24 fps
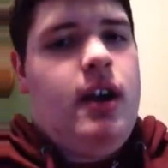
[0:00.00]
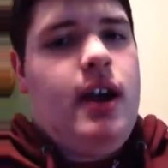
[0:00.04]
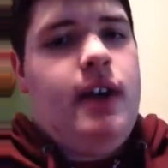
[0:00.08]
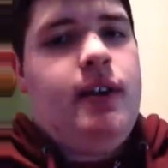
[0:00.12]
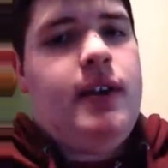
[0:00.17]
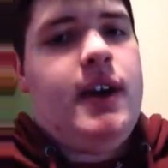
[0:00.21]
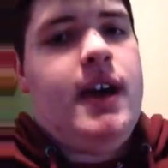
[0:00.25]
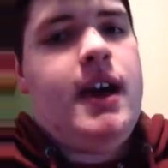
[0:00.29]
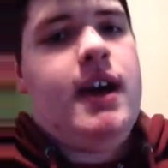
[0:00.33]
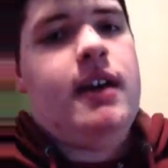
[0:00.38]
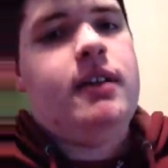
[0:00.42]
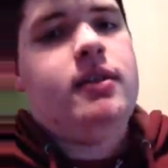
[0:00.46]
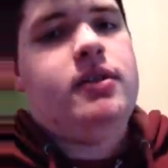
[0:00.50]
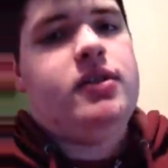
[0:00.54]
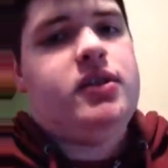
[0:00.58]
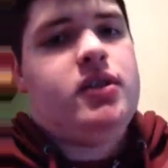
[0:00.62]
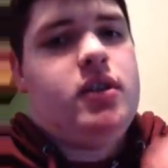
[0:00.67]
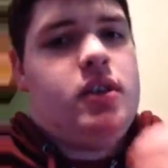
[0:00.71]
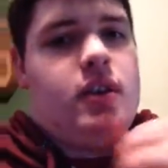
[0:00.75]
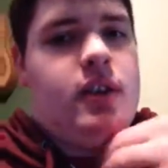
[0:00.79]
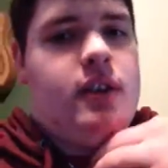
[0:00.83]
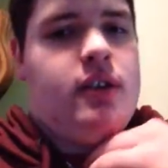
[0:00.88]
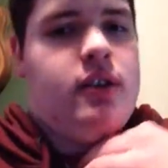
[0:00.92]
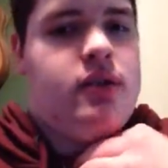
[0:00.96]
and then
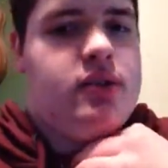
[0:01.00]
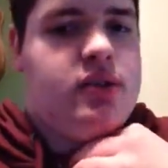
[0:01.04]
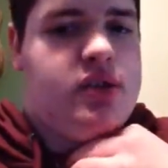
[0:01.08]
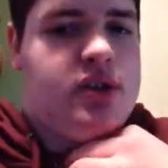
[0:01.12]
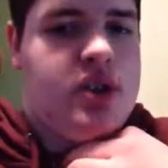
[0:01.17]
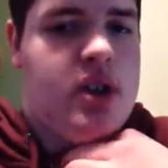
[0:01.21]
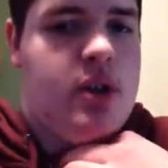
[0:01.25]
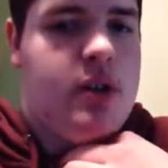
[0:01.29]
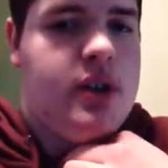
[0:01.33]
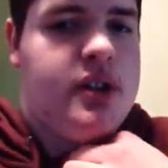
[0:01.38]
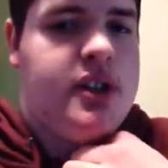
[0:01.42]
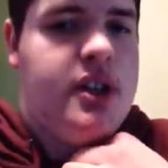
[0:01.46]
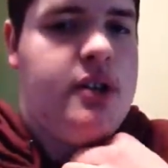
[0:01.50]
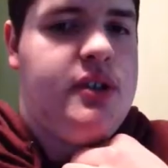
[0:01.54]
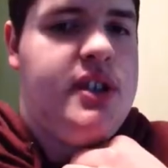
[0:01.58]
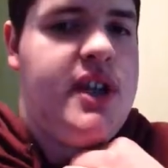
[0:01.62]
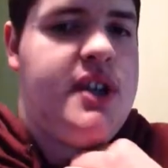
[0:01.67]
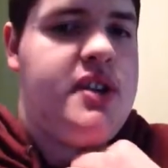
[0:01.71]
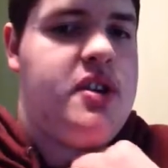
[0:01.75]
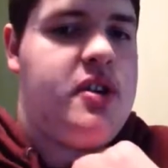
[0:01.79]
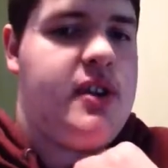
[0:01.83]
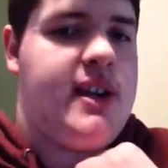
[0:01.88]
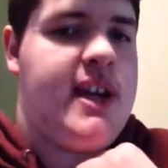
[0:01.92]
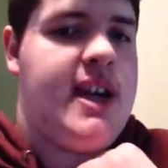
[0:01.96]
and so a new
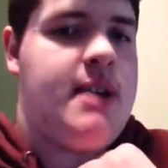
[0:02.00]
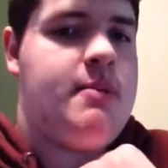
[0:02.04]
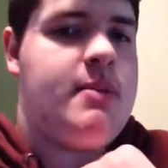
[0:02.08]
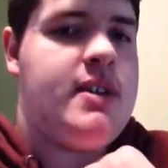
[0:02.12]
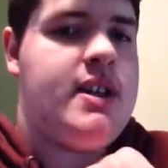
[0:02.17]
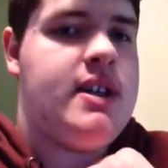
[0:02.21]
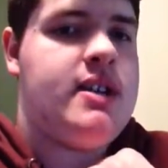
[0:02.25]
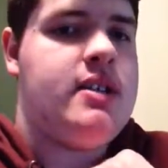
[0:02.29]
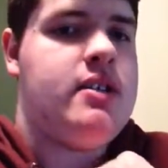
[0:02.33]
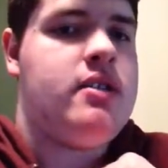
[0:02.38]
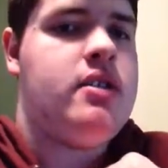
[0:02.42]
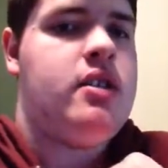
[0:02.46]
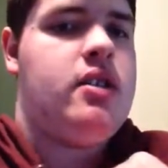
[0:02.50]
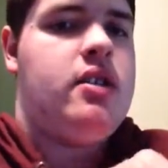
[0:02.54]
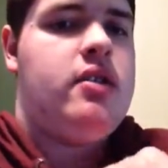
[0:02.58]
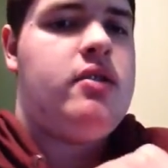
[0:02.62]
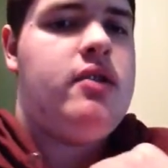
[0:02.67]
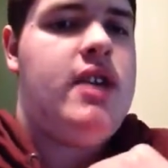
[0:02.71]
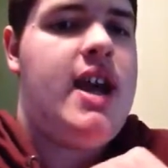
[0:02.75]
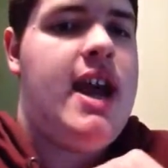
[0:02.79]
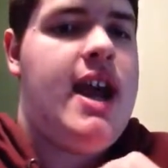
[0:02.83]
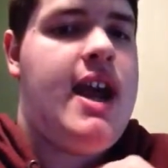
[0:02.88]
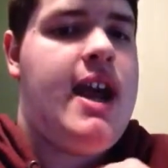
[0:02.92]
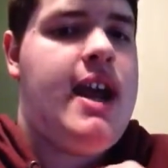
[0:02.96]
teacher came in
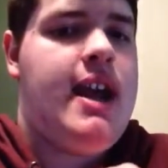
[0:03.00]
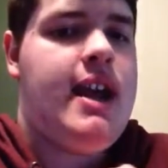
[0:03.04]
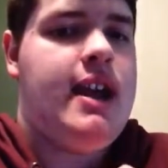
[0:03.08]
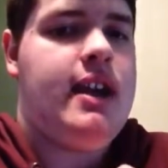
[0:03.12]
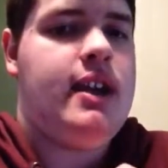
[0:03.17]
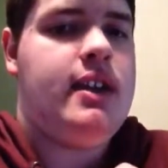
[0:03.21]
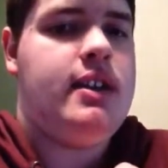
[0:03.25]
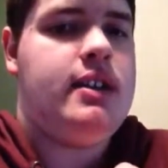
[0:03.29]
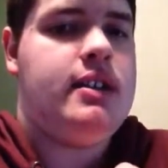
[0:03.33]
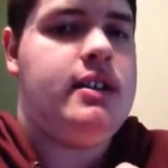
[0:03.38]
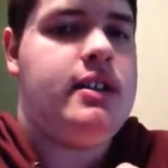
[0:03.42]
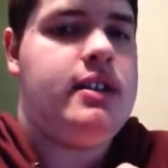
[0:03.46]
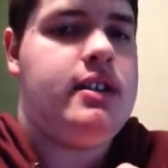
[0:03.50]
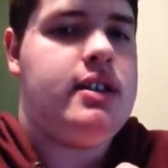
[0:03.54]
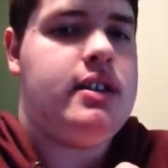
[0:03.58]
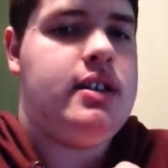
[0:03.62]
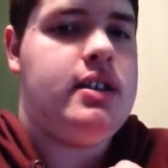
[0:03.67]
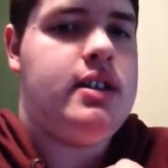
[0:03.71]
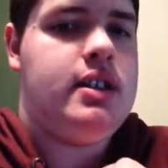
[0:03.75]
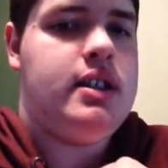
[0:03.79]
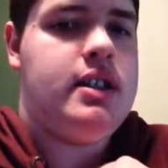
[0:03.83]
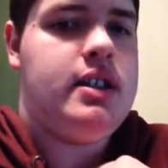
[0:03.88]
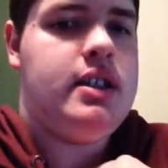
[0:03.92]
and